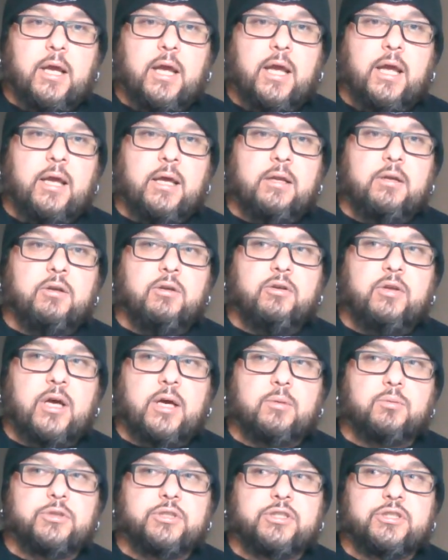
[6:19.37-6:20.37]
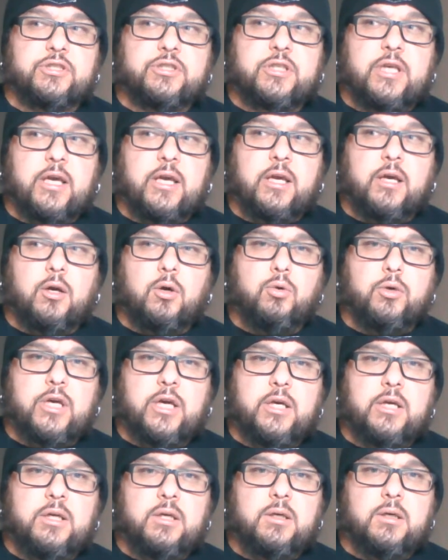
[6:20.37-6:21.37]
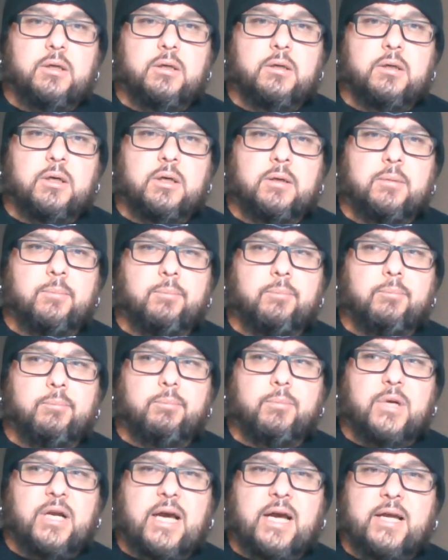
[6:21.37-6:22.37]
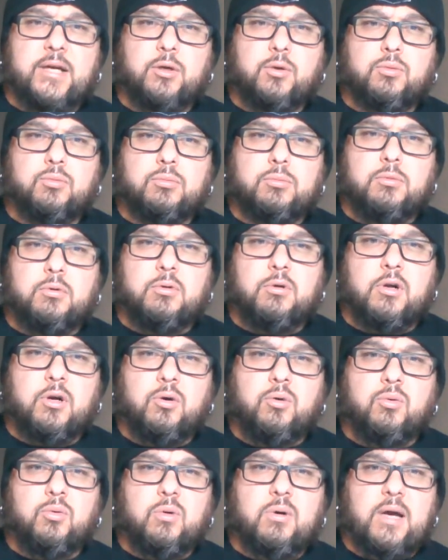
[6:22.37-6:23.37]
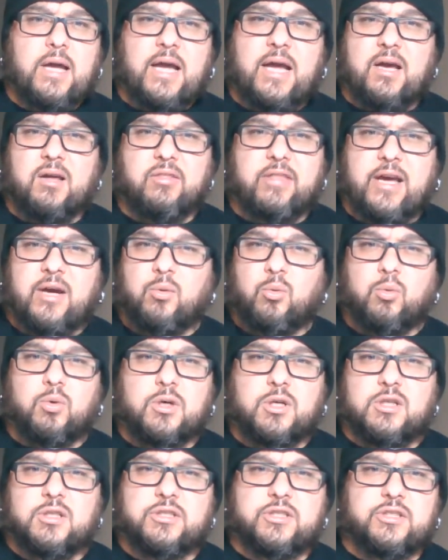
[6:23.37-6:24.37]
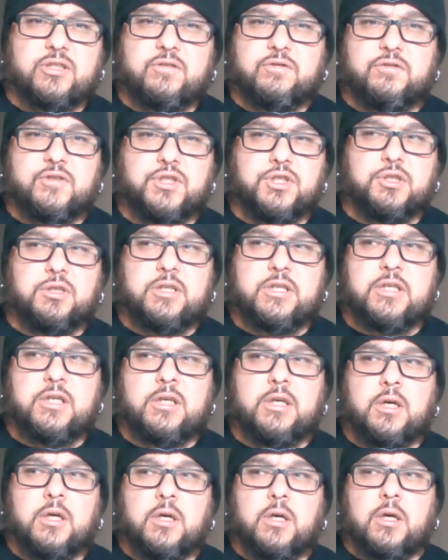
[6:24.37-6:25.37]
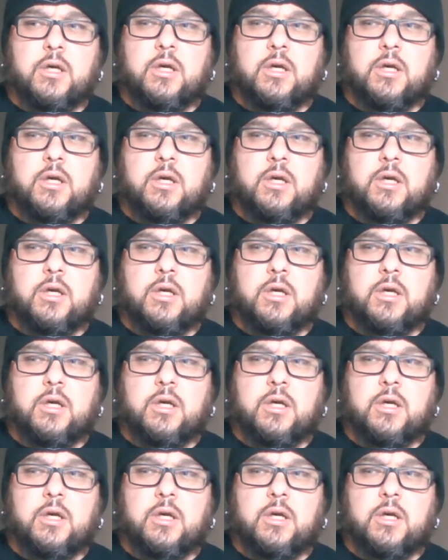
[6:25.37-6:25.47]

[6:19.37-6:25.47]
And I was just like, okay, but I don't know how that works officially.